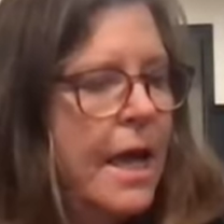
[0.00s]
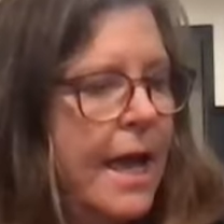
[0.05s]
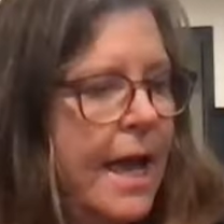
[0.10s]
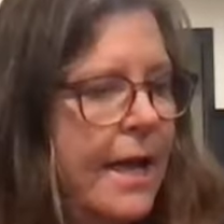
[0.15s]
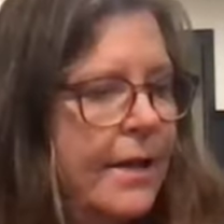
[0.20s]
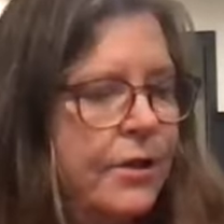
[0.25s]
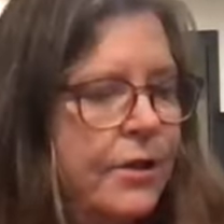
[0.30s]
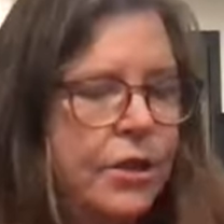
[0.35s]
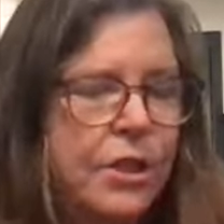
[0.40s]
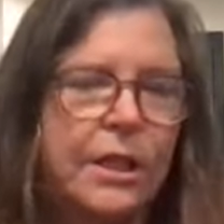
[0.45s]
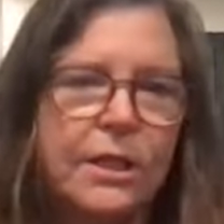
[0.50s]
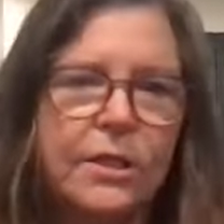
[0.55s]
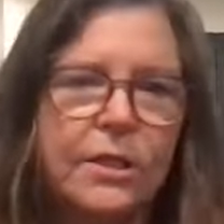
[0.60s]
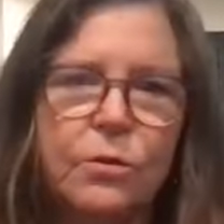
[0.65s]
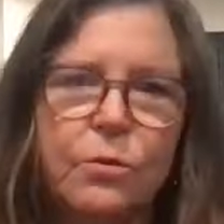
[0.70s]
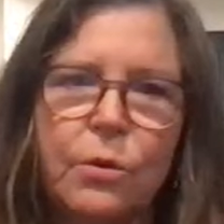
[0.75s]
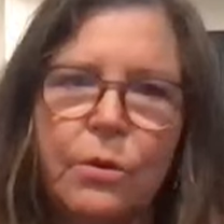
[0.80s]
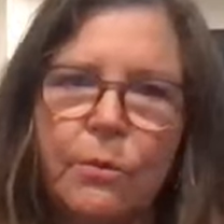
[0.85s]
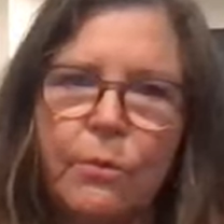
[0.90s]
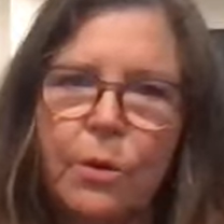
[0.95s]
And she
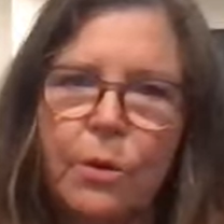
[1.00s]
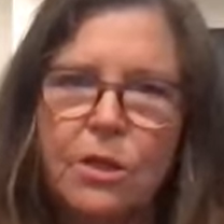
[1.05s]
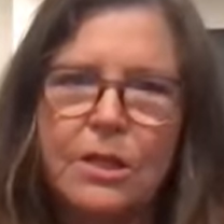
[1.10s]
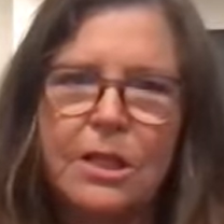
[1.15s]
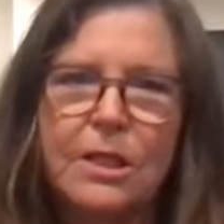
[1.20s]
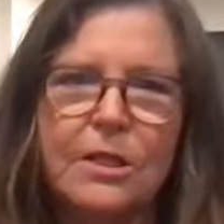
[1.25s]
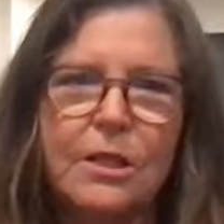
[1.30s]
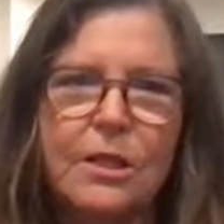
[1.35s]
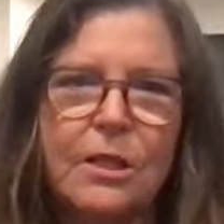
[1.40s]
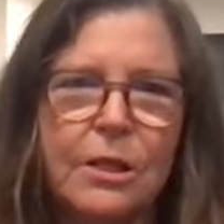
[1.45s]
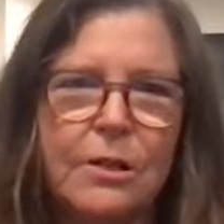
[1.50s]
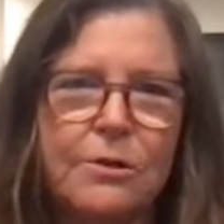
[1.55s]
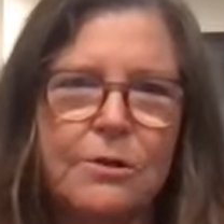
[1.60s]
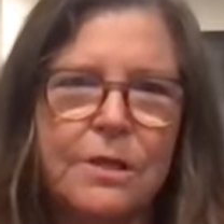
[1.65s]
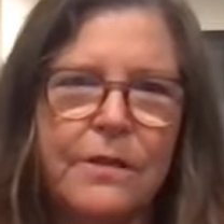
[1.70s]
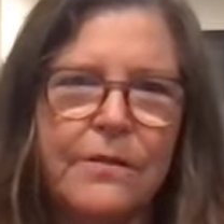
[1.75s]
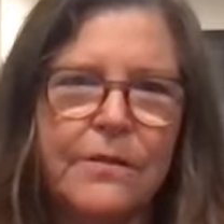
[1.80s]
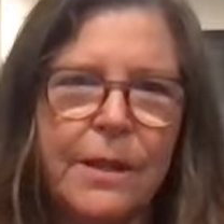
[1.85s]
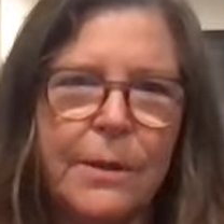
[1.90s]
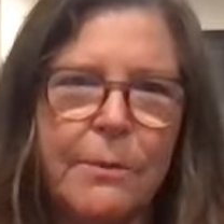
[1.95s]
sort of works
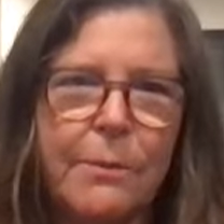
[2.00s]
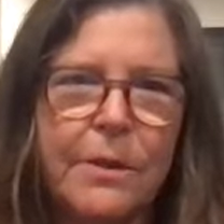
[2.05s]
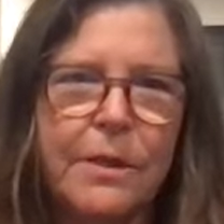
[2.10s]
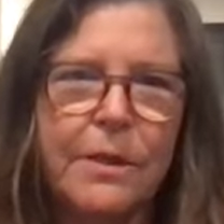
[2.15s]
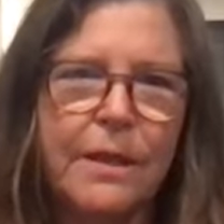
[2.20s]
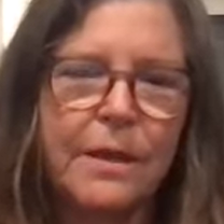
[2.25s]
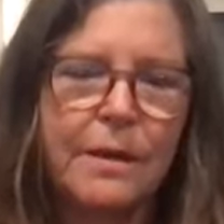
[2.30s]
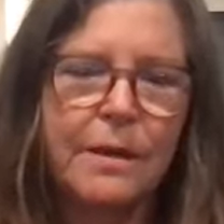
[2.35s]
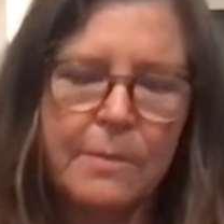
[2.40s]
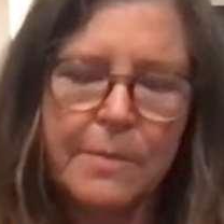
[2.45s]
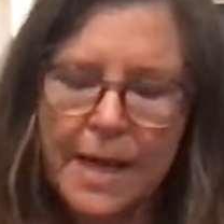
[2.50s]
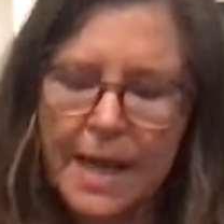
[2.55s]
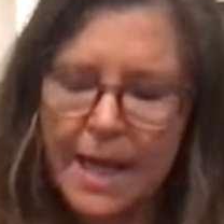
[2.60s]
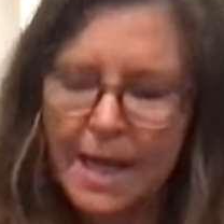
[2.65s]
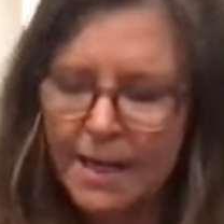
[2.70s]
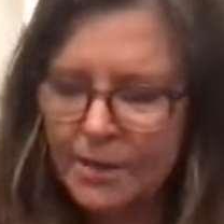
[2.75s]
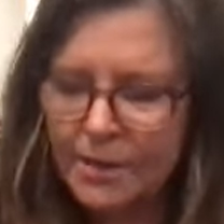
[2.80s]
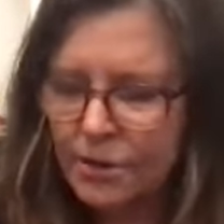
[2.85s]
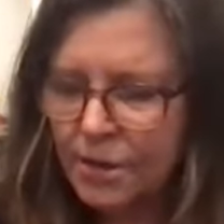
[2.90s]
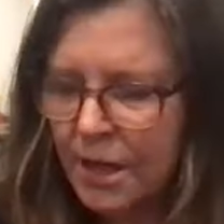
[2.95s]
exclusively with them.
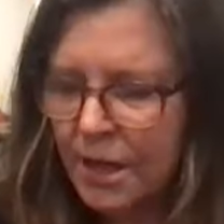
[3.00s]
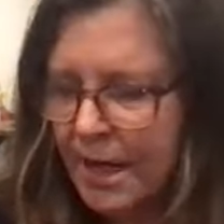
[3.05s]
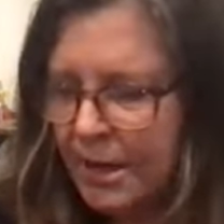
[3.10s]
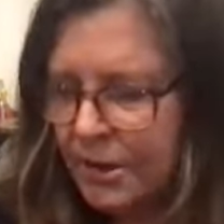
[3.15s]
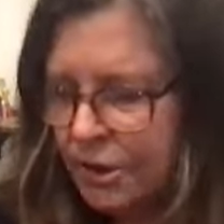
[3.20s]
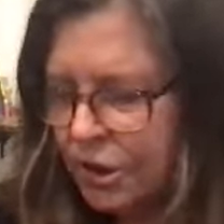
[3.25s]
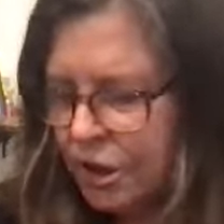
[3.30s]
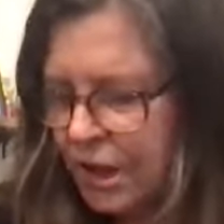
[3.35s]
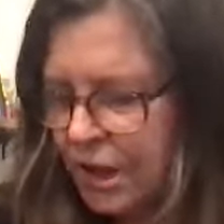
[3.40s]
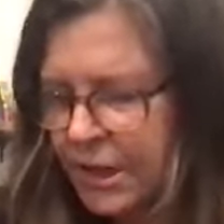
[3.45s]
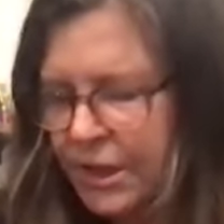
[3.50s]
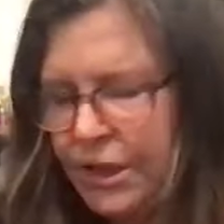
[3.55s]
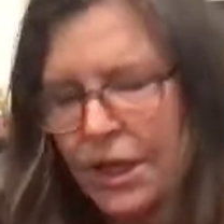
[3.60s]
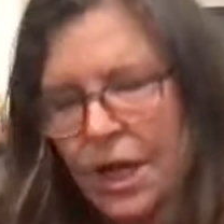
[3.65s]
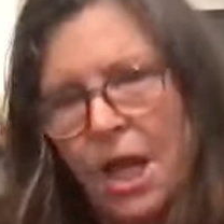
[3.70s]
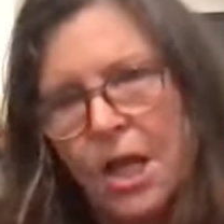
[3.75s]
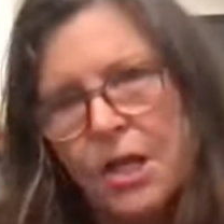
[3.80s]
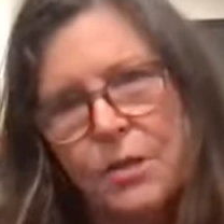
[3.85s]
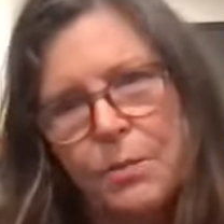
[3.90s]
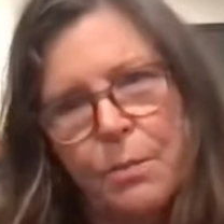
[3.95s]
And she
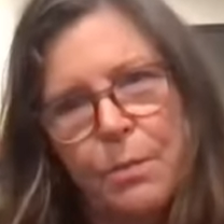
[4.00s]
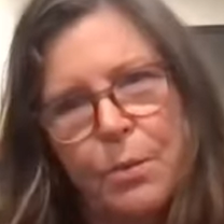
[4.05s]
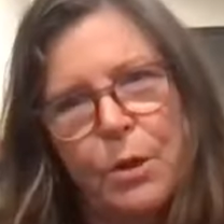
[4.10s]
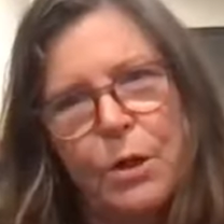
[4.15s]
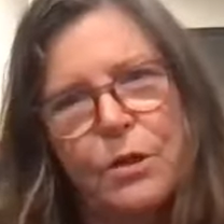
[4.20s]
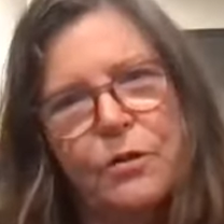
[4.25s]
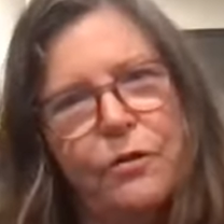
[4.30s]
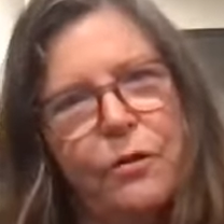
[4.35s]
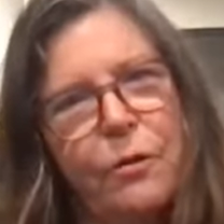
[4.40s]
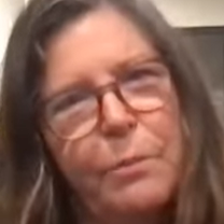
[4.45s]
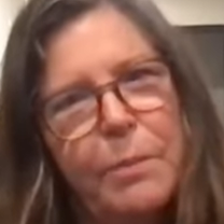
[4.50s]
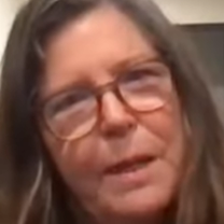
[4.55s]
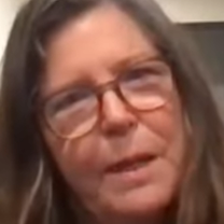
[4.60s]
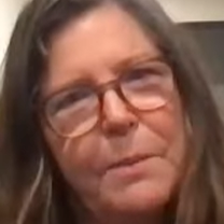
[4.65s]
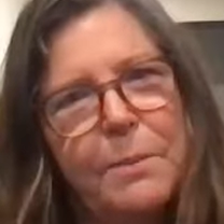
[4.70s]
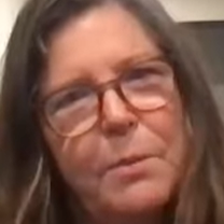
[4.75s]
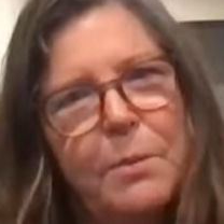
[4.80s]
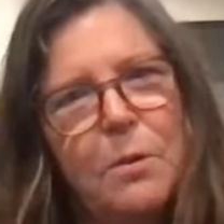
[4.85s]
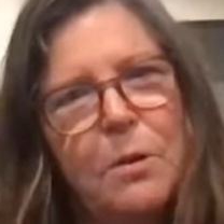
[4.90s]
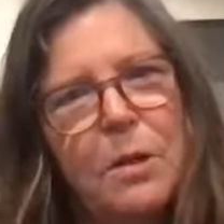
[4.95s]
does books for
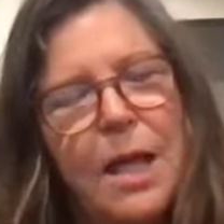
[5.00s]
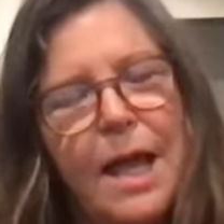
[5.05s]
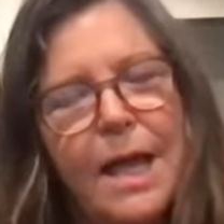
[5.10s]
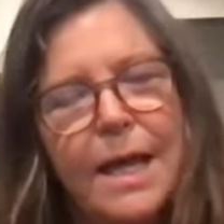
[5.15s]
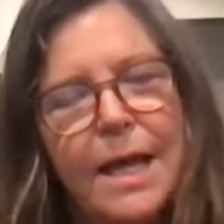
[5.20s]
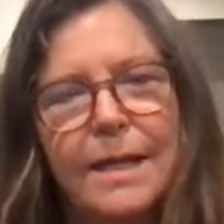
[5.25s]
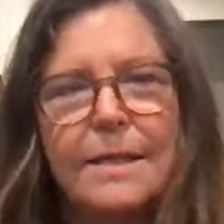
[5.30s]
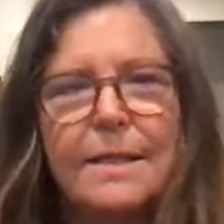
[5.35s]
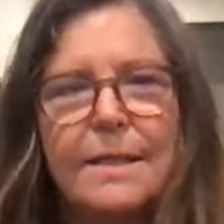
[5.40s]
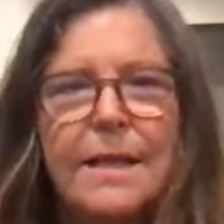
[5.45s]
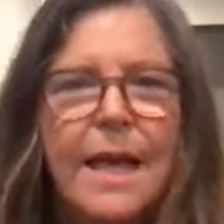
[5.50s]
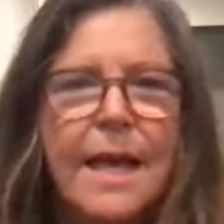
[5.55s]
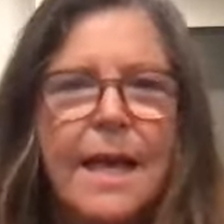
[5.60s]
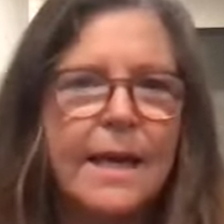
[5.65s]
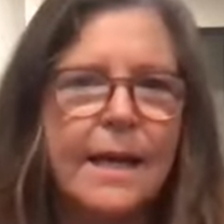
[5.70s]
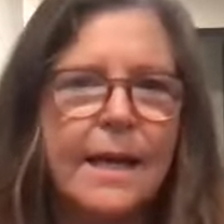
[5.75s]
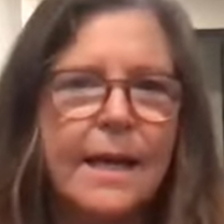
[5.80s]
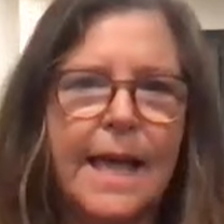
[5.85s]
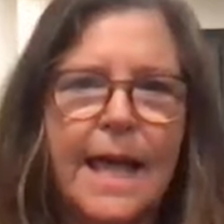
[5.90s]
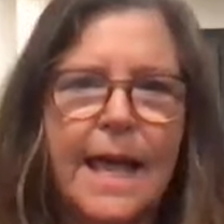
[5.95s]
people like,
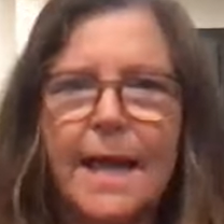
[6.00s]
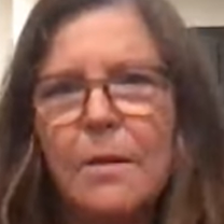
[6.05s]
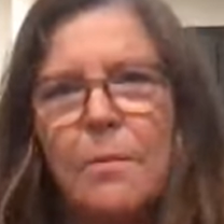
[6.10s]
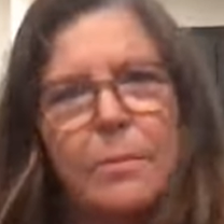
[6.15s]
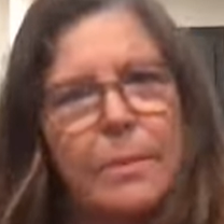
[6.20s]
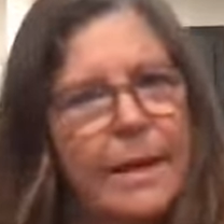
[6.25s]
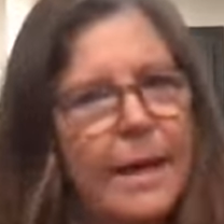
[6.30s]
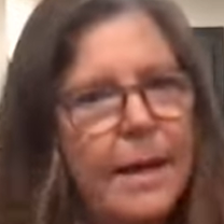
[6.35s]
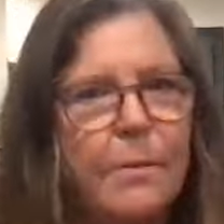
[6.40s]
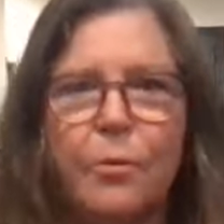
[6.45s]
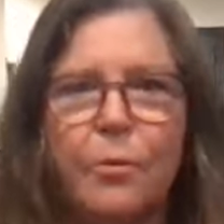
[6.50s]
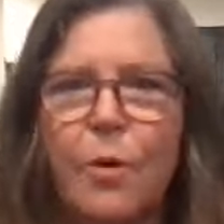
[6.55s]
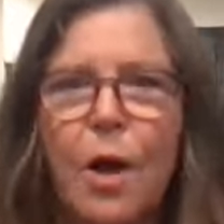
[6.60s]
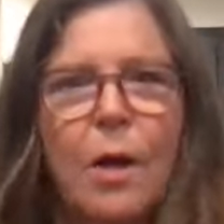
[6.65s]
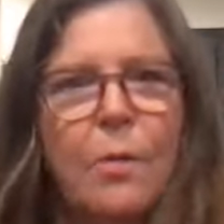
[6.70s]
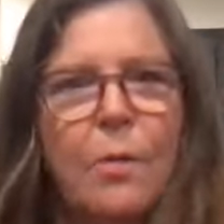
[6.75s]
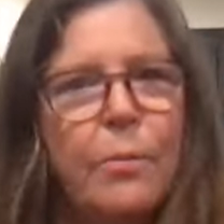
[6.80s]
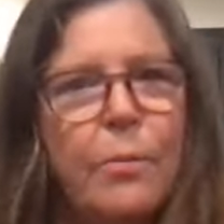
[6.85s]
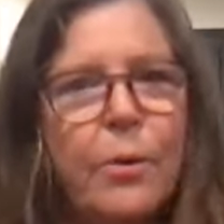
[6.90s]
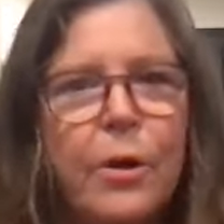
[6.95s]
say, a Camp
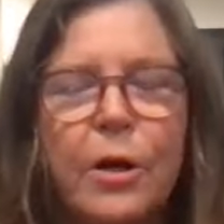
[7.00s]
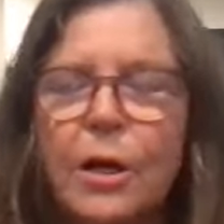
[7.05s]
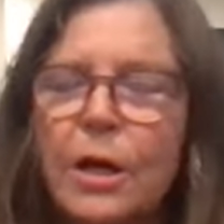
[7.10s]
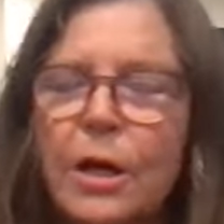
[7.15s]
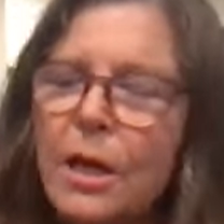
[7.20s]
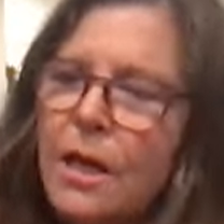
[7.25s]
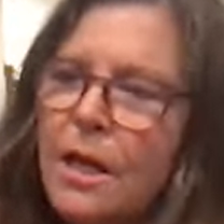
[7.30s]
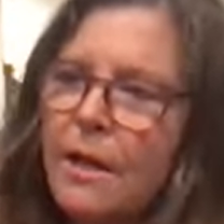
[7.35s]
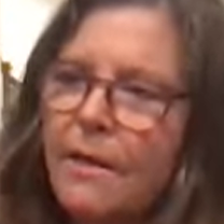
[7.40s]
Rock book.